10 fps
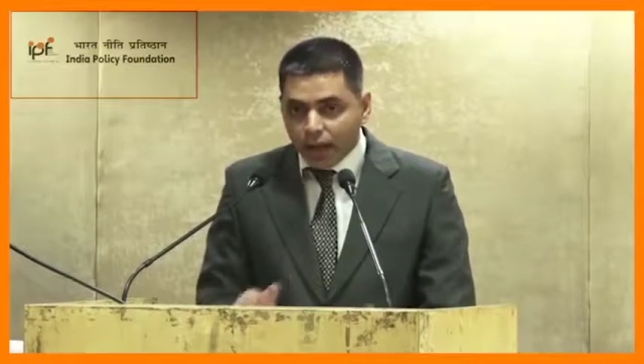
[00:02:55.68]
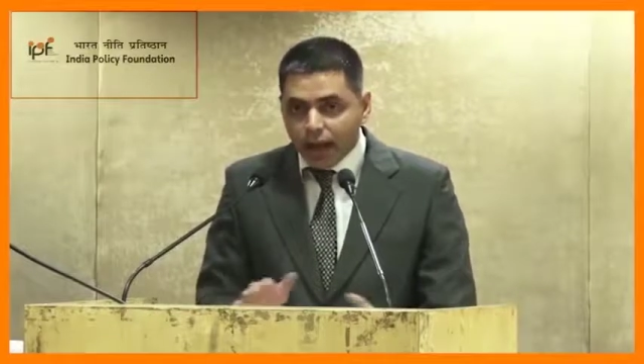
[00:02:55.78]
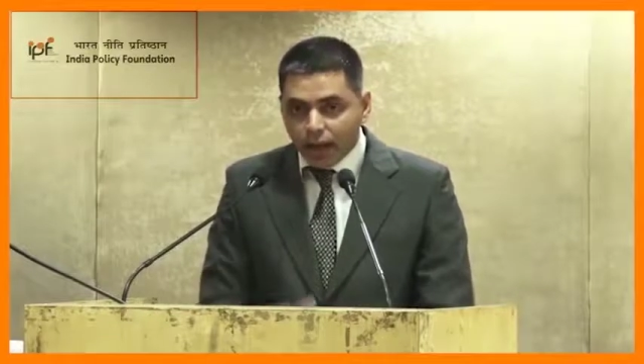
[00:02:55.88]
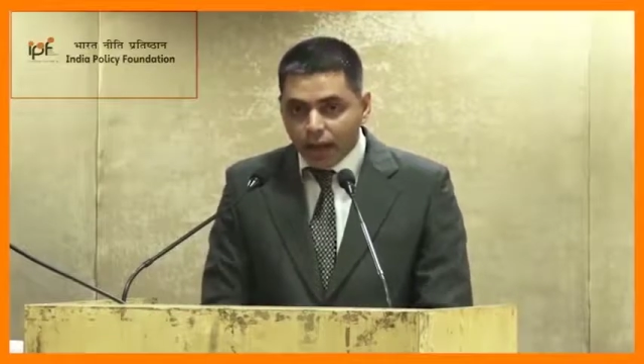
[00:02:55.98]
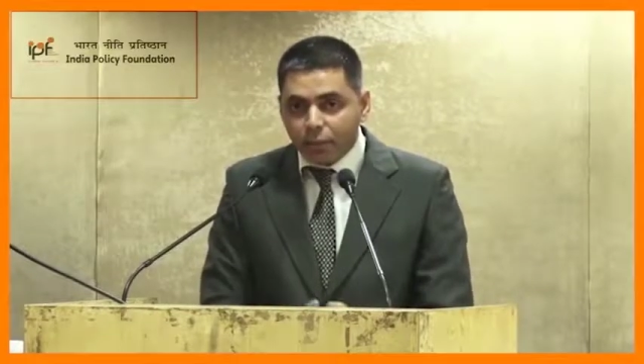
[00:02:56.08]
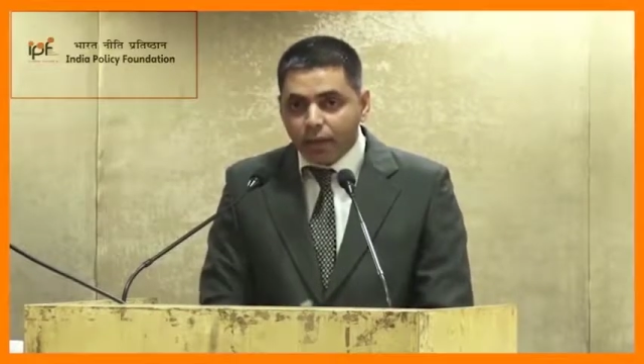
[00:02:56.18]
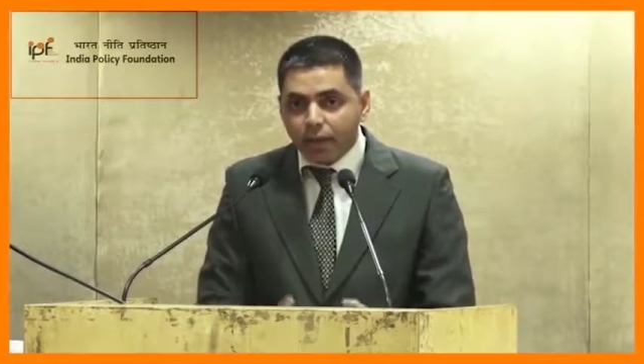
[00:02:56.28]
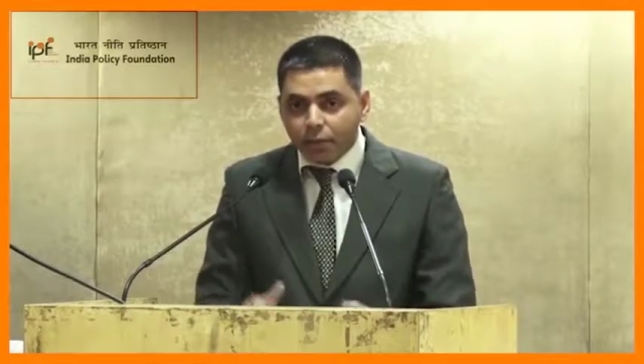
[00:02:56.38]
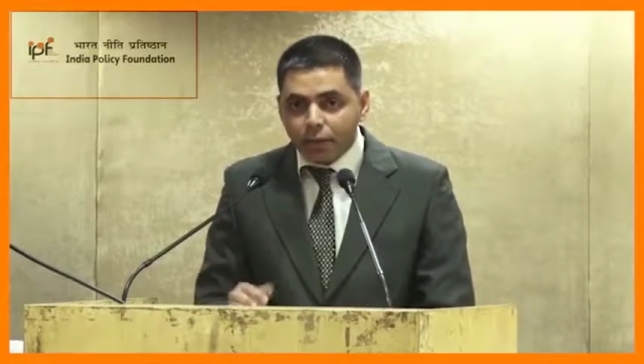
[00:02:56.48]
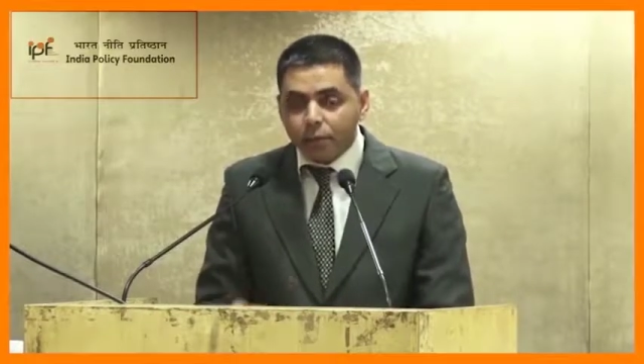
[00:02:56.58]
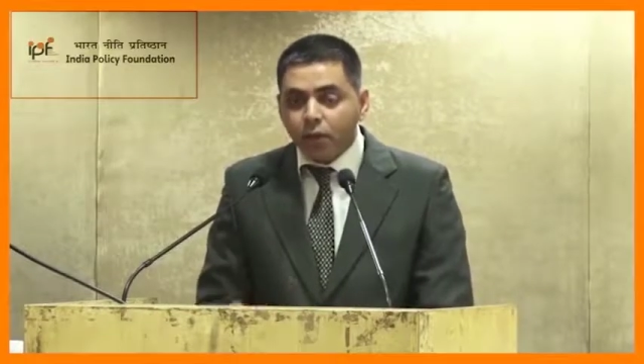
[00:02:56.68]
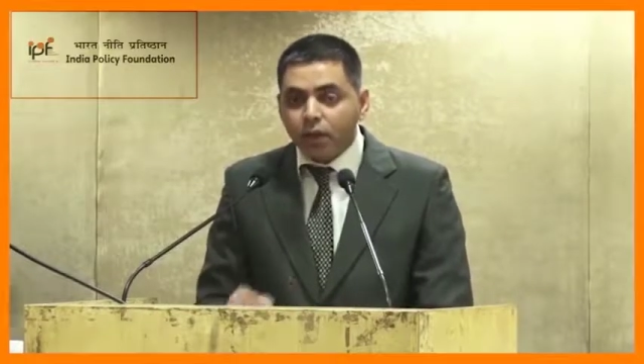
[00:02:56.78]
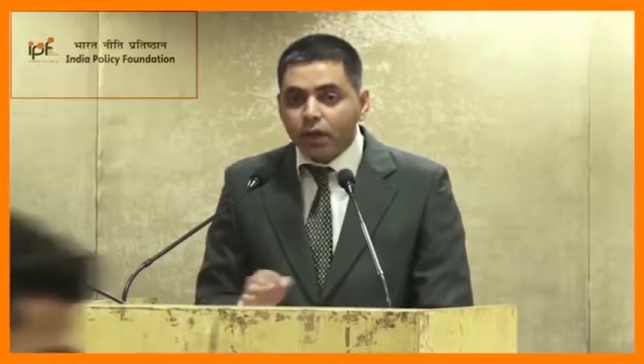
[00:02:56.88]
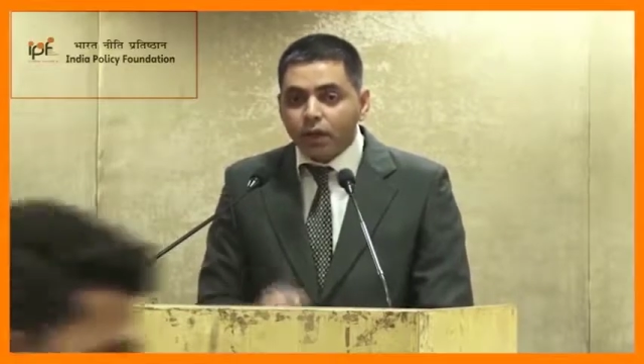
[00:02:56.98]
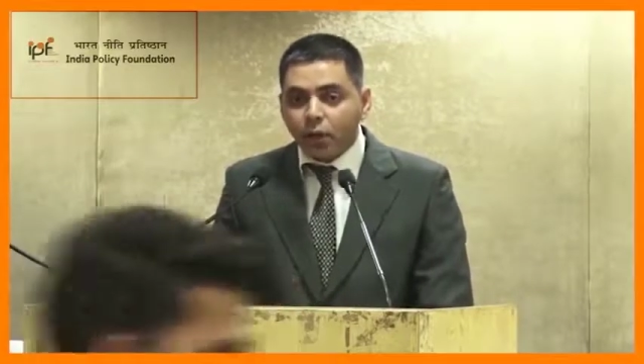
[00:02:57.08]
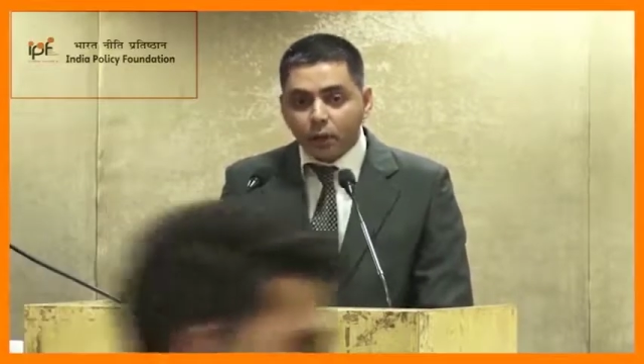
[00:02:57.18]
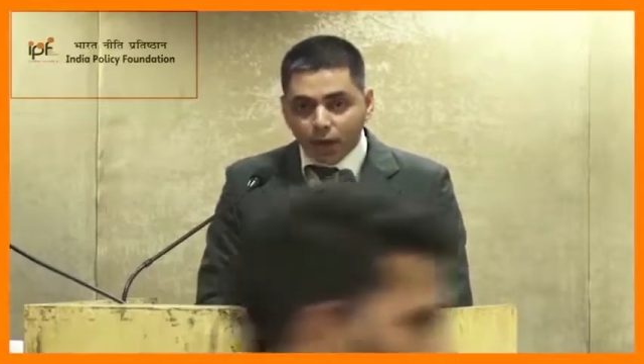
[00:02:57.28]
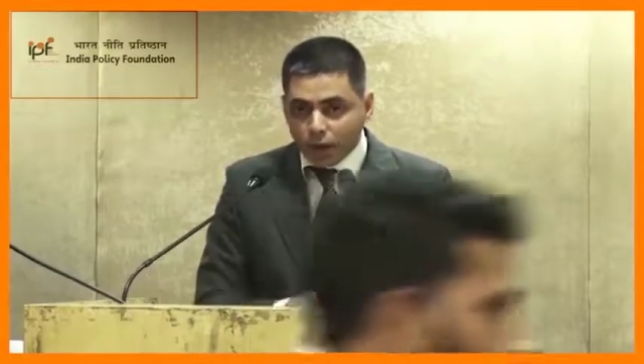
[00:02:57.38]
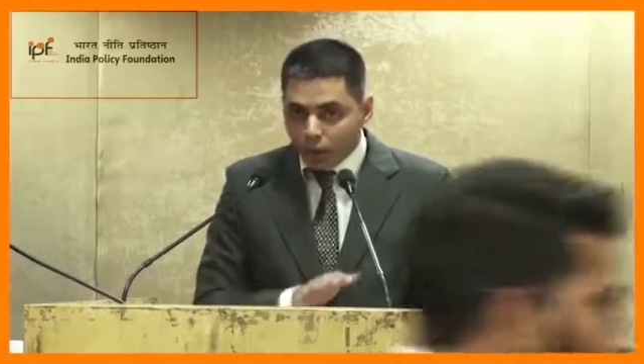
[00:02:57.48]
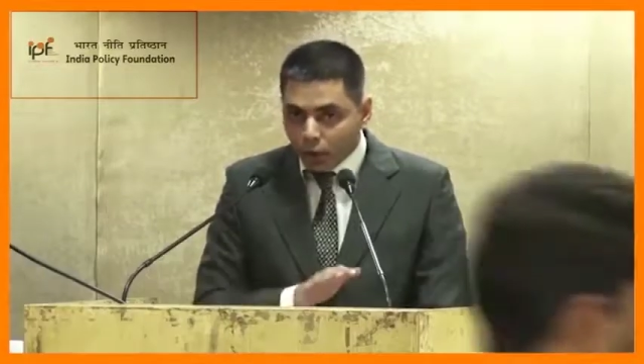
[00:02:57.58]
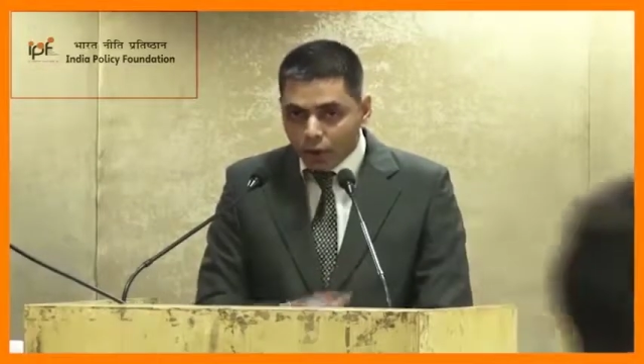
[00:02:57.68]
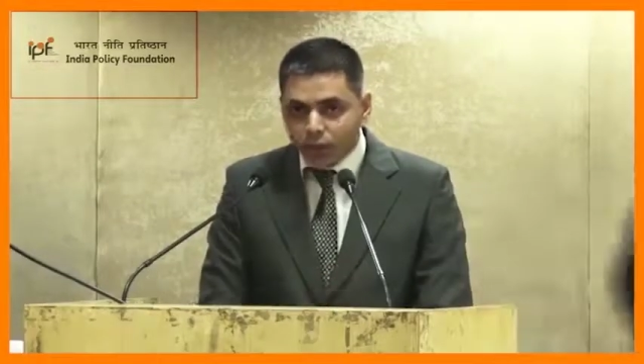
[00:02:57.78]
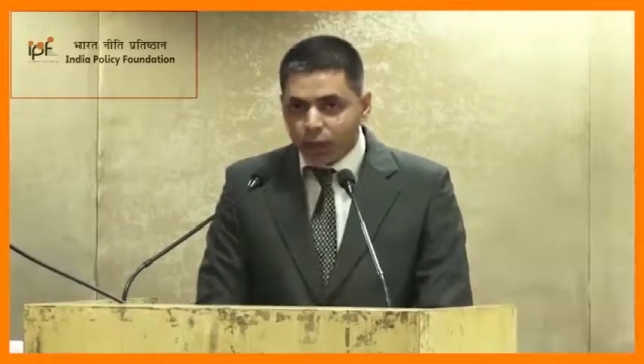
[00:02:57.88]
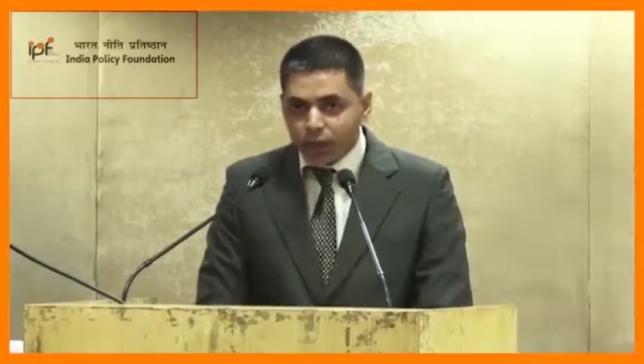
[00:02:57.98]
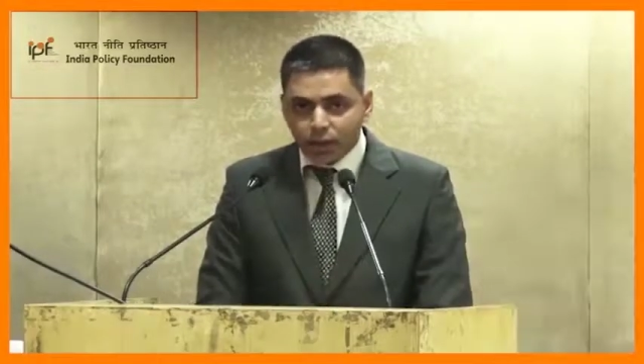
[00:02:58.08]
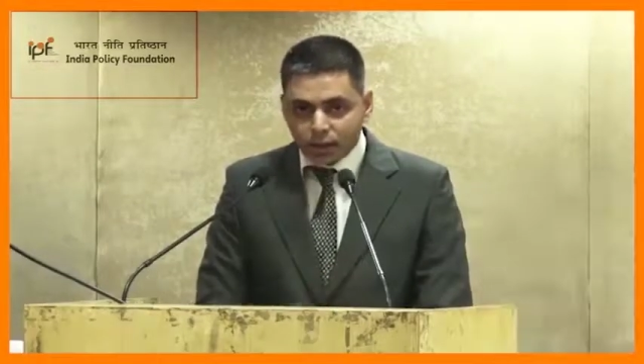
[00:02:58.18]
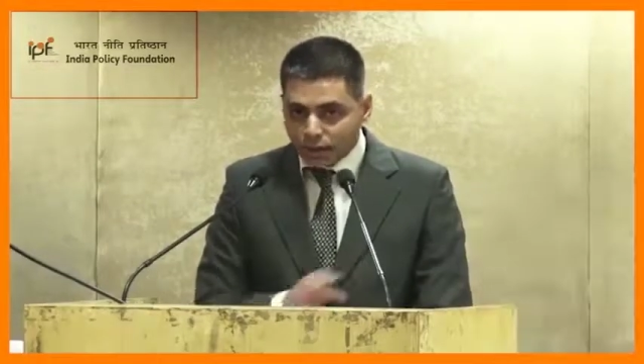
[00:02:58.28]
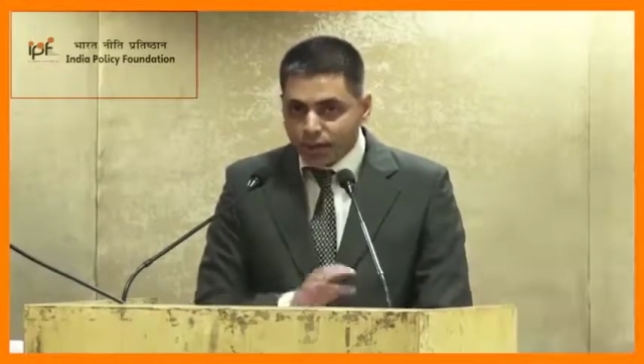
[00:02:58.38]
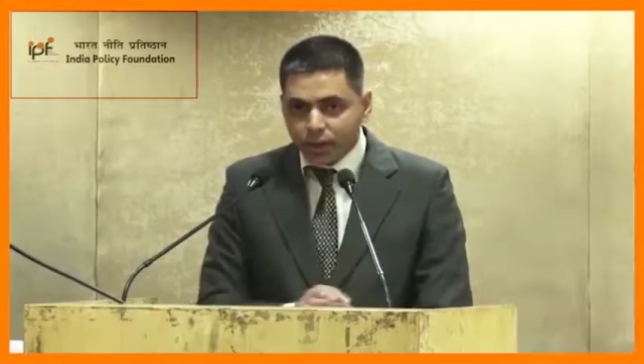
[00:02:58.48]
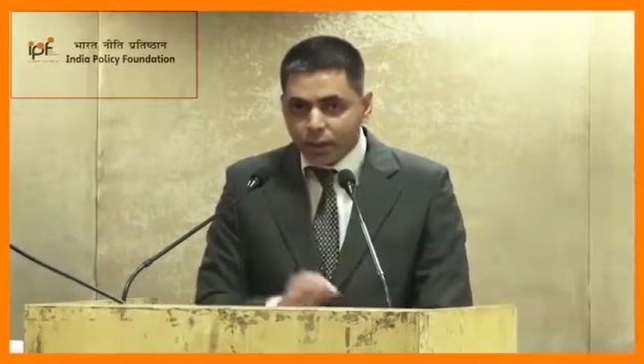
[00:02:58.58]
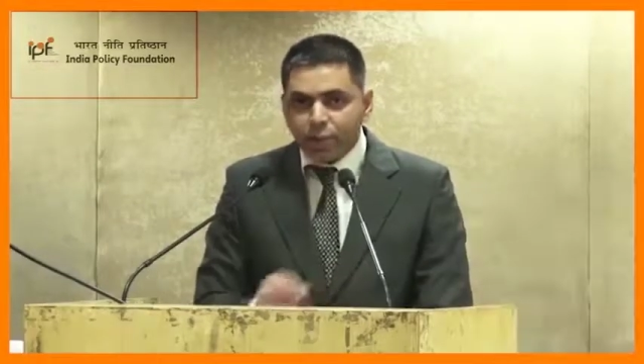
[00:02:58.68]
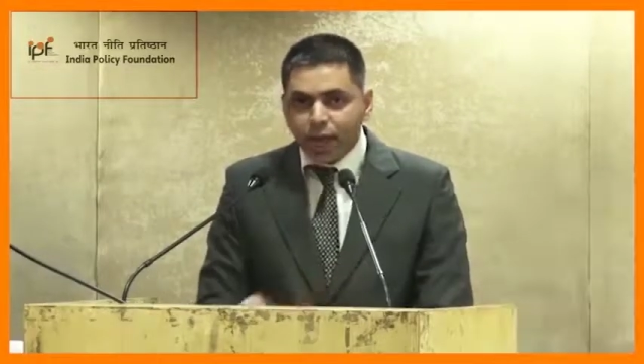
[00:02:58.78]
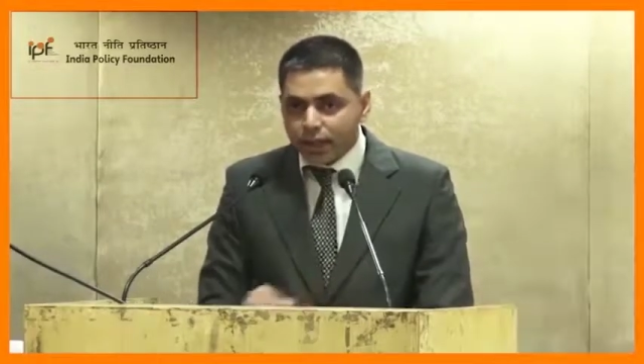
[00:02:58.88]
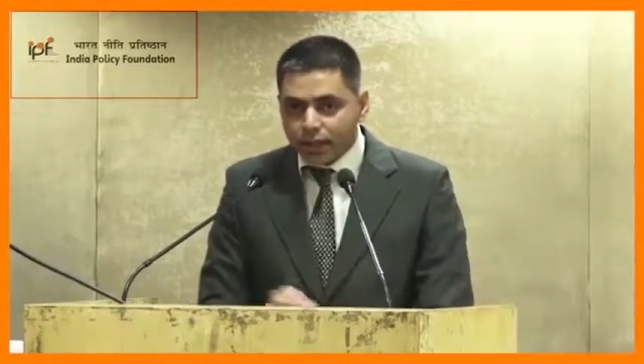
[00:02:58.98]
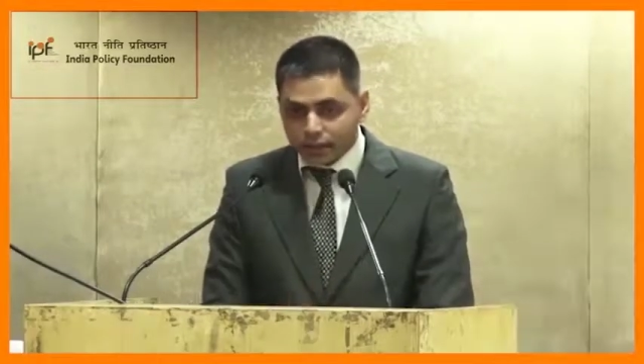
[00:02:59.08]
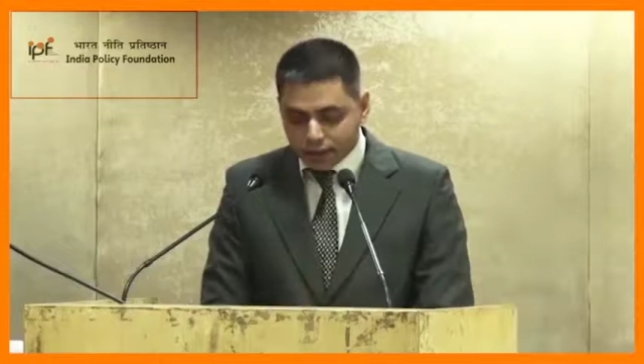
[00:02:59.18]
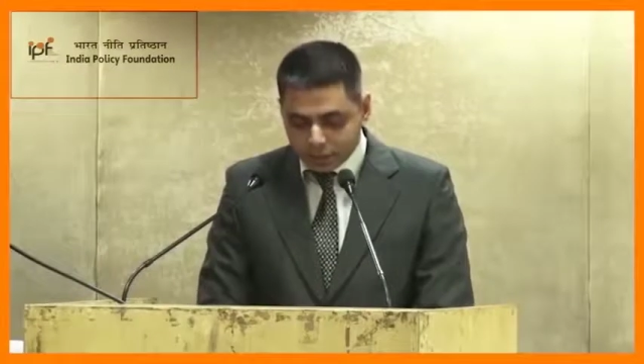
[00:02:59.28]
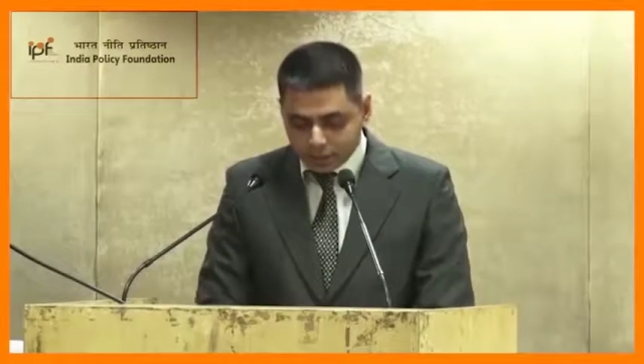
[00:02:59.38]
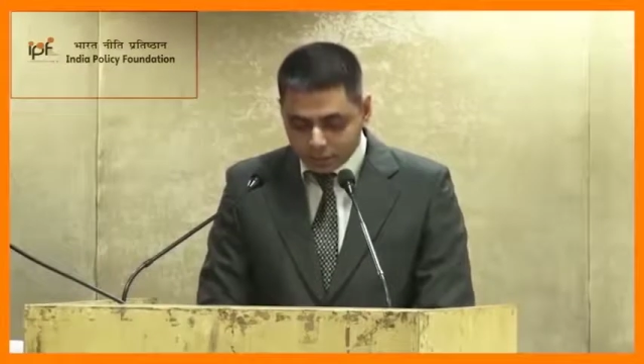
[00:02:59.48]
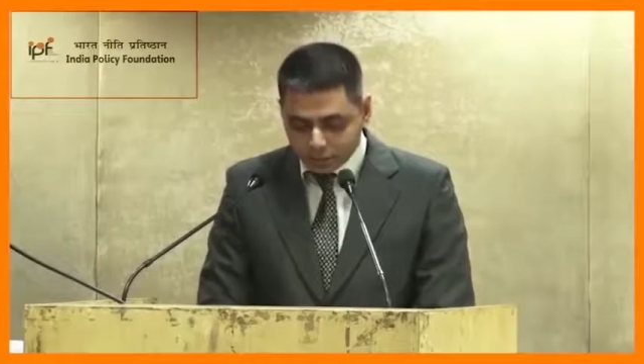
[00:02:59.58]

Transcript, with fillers: and I mean the people on the ground, not the planners.